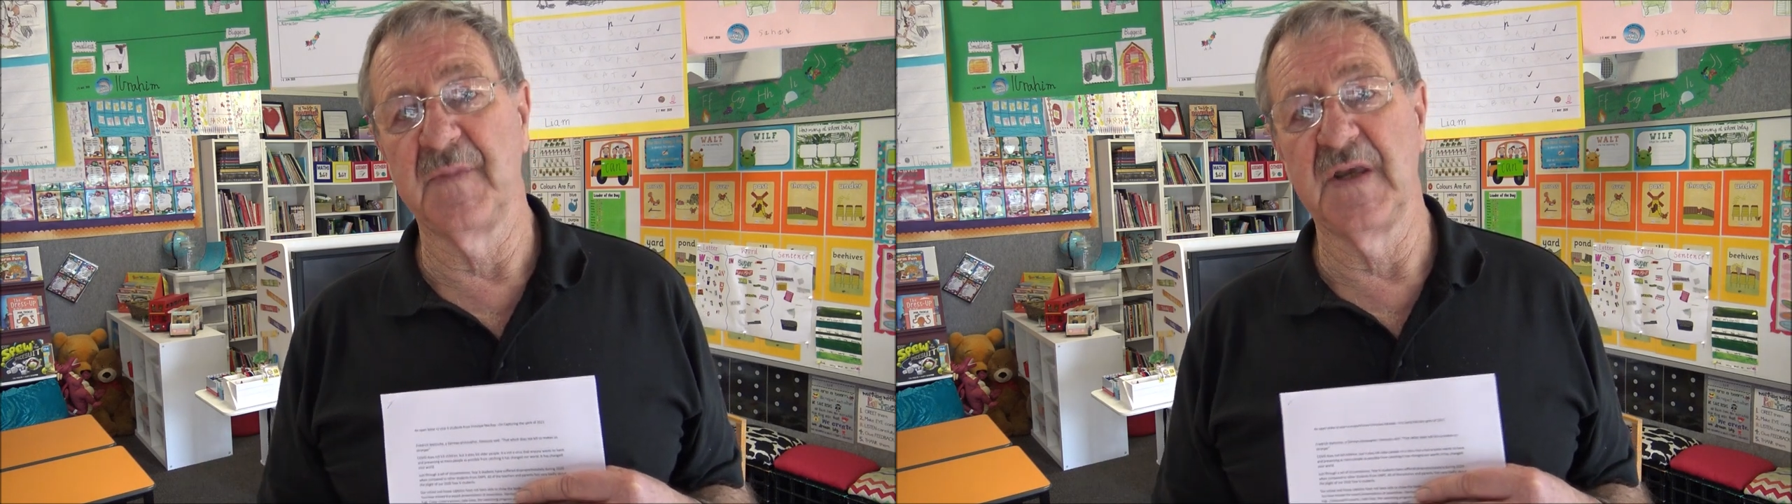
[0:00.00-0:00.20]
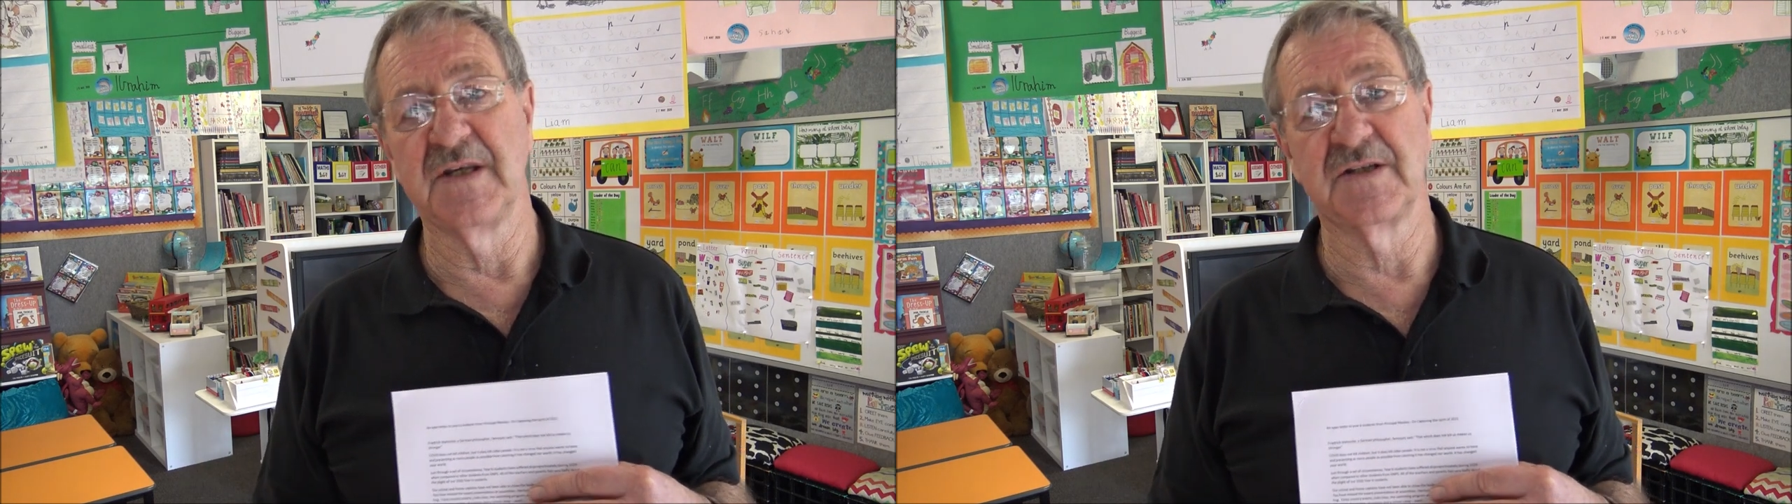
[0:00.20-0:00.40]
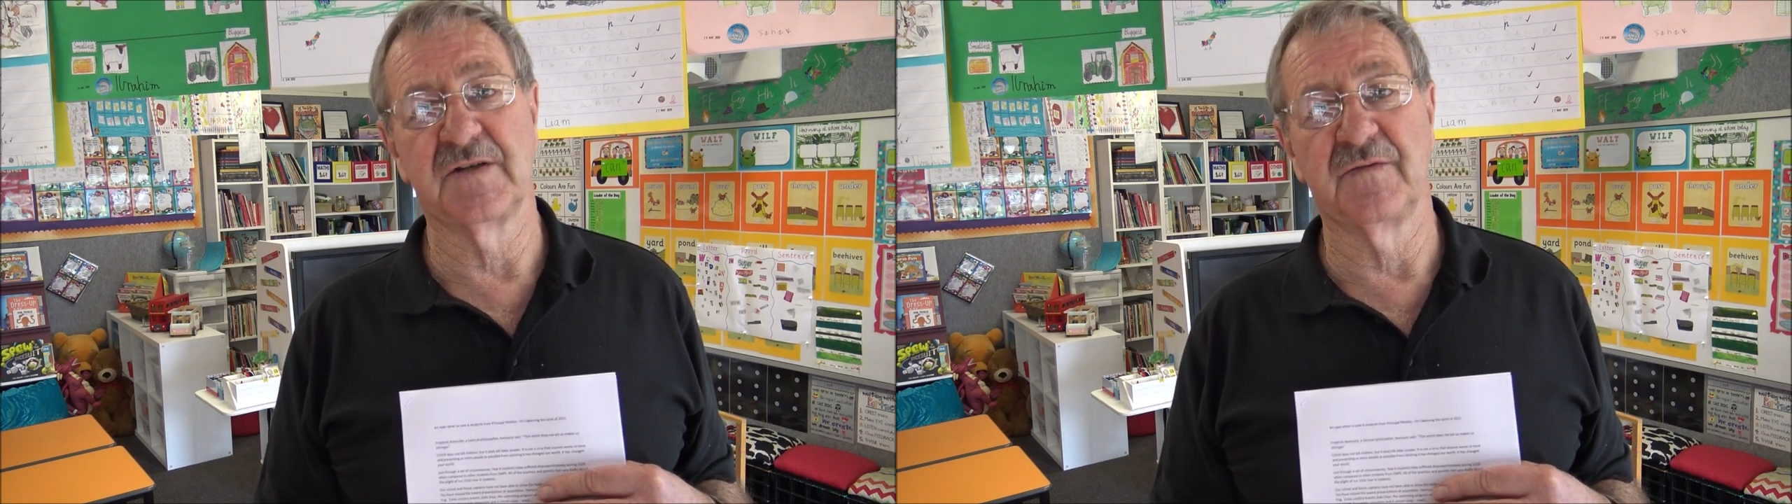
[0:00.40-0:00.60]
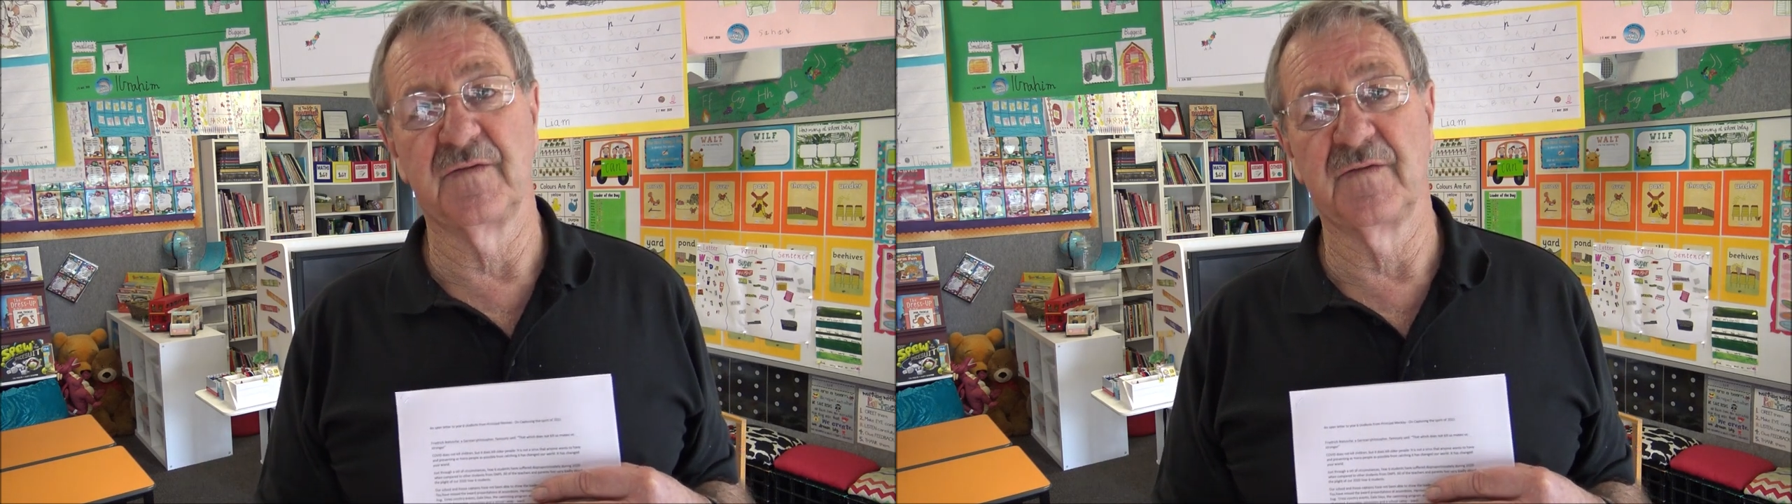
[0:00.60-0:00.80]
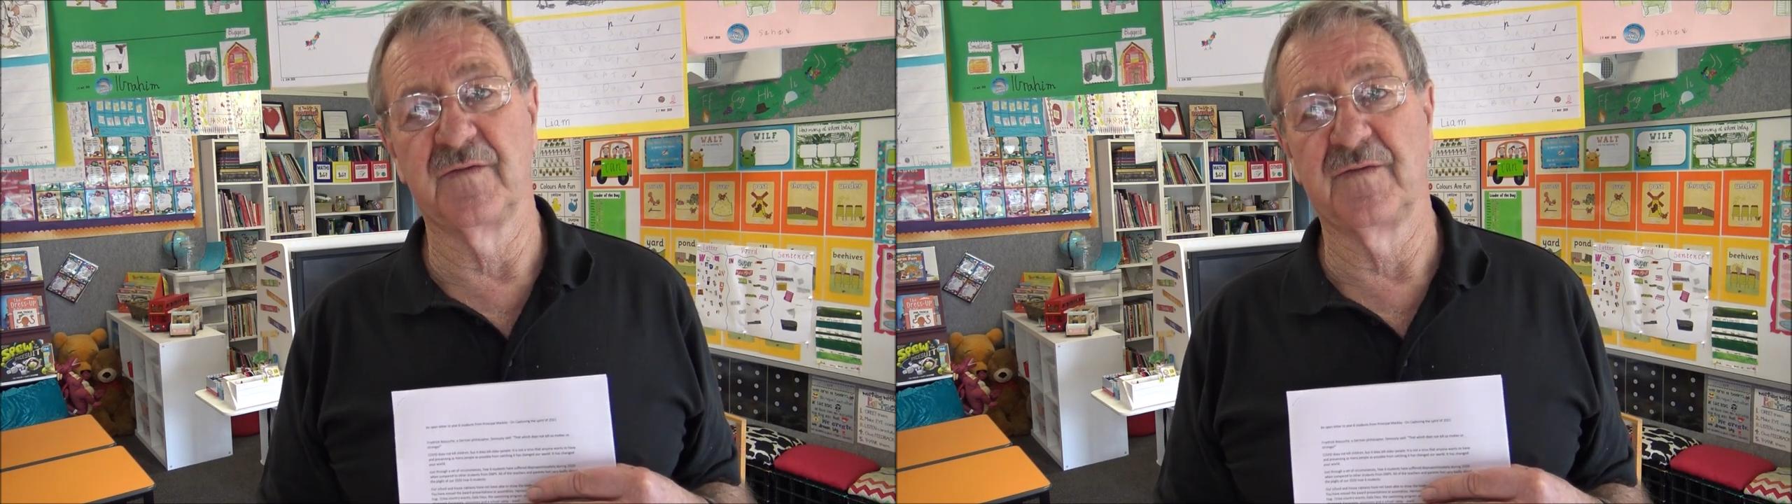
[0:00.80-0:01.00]
years
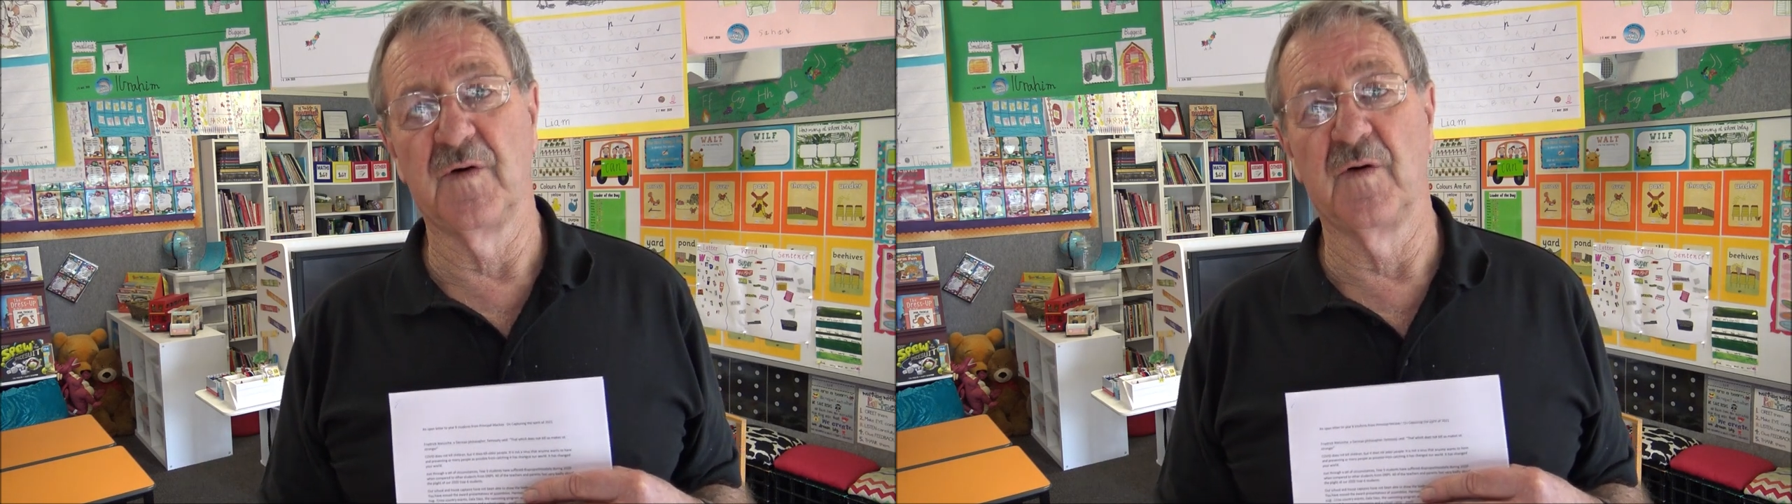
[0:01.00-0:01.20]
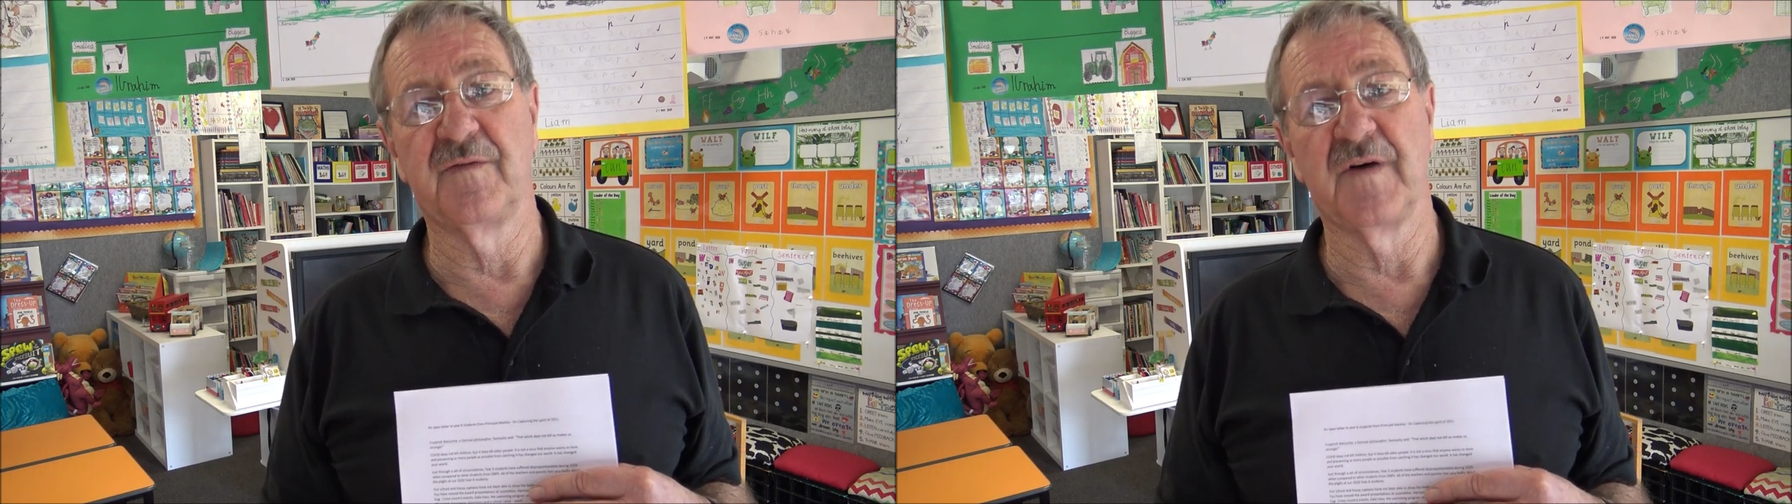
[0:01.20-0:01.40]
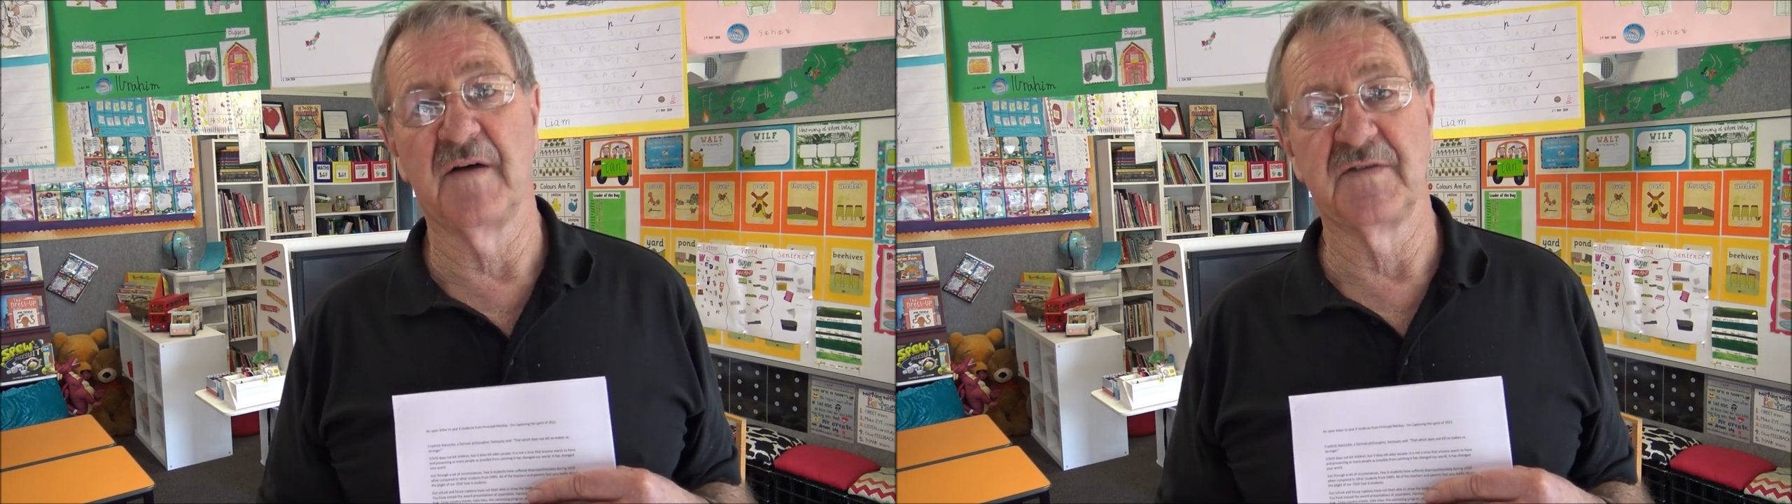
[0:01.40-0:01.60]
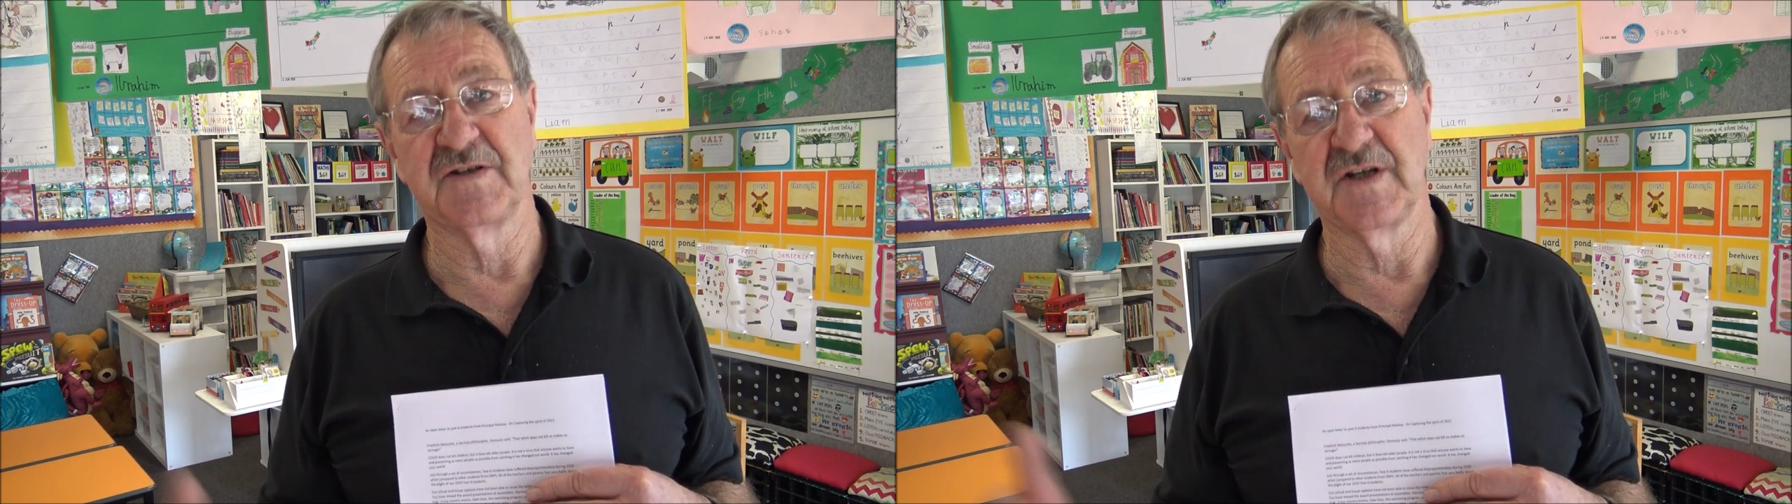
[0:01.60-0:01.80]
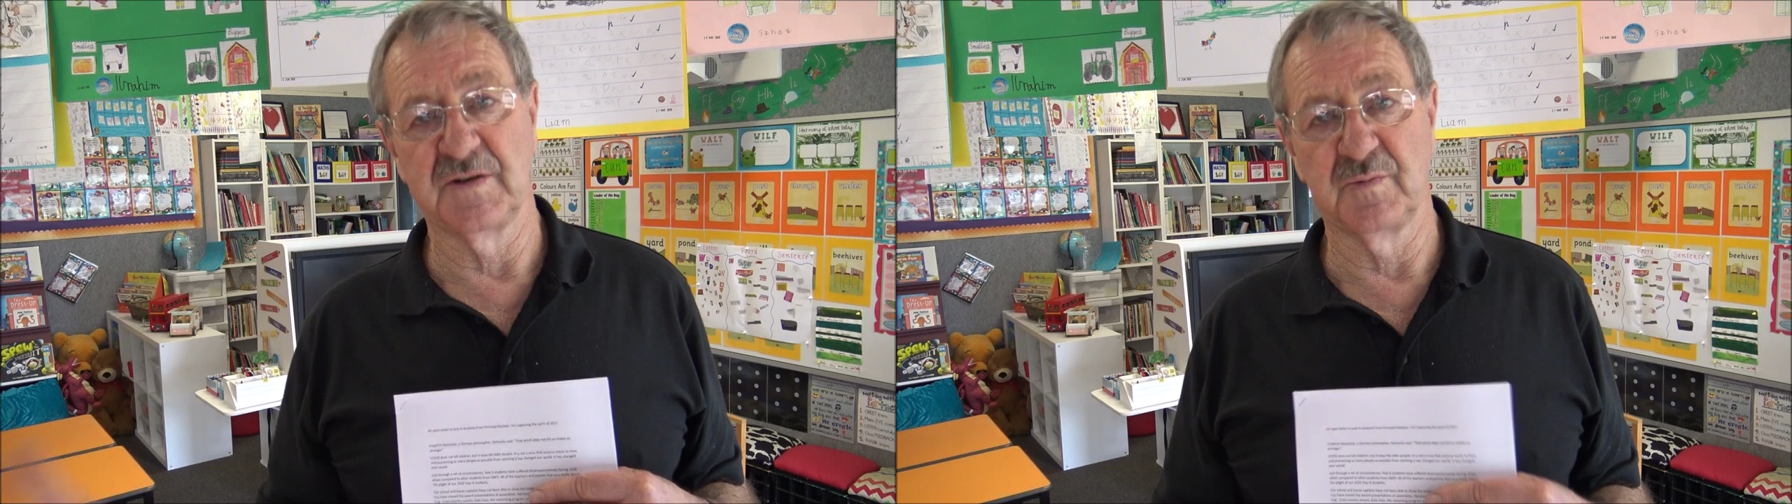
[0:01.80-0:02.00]
four, five, and
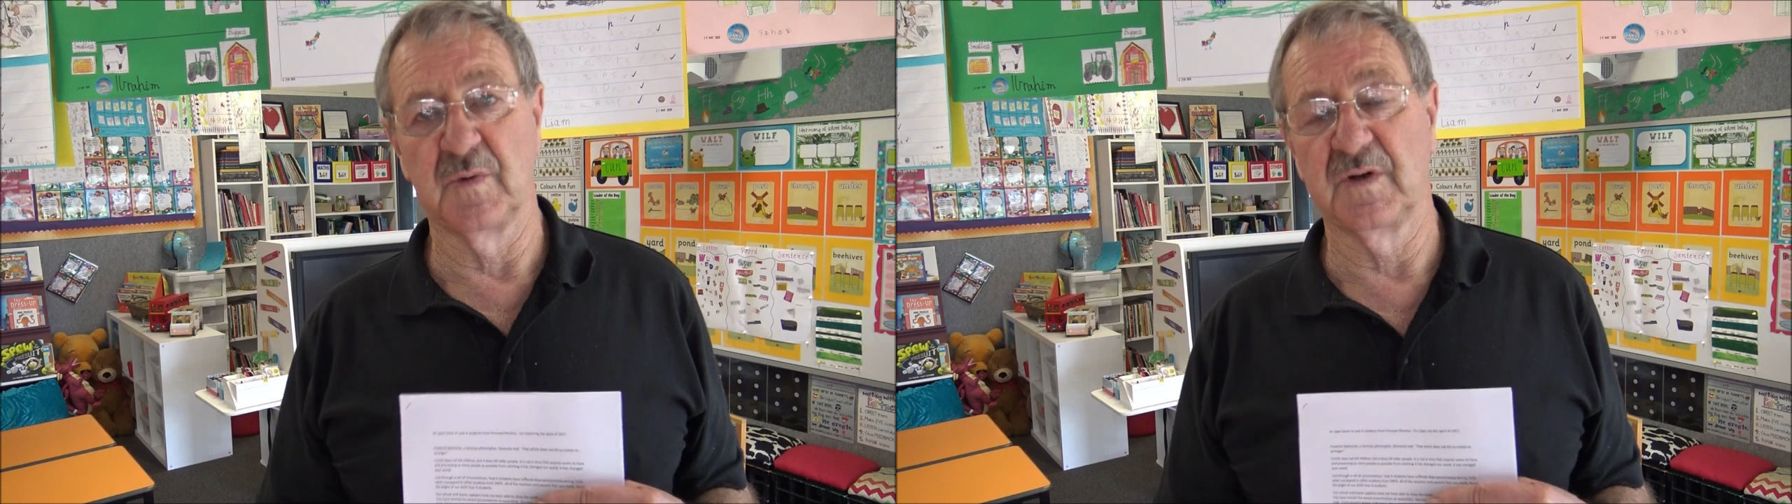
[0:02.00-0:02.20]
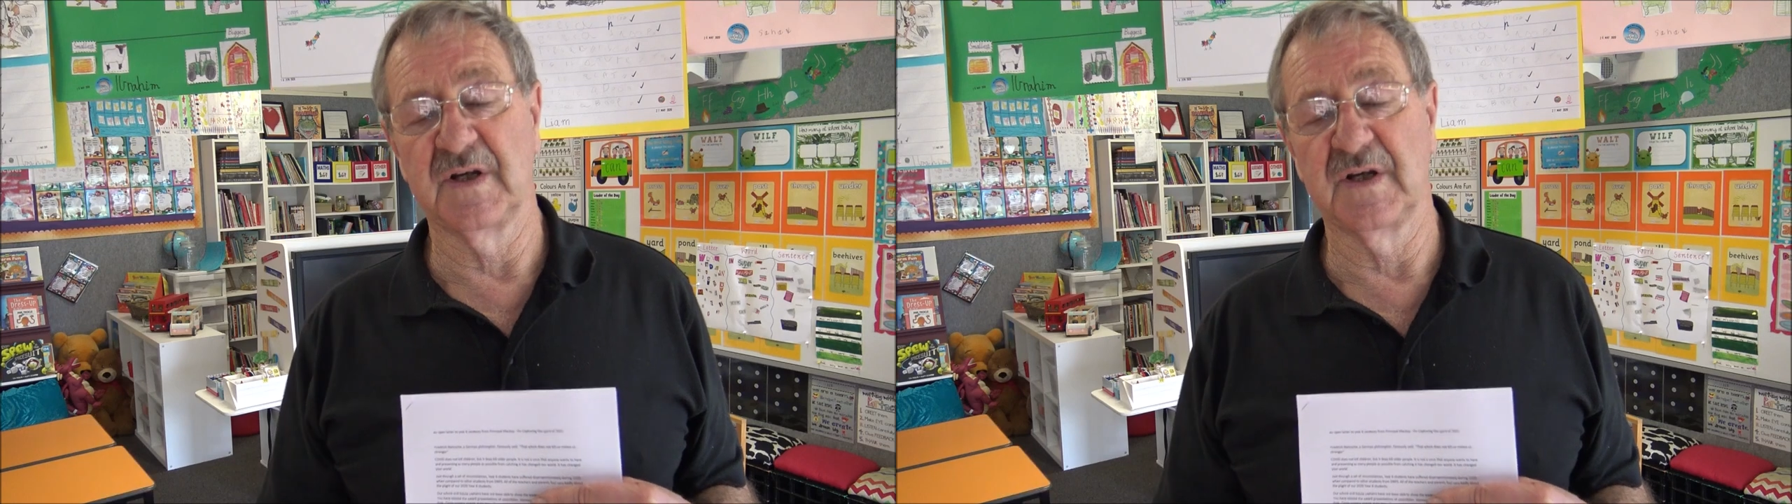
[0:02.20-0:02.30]
six will,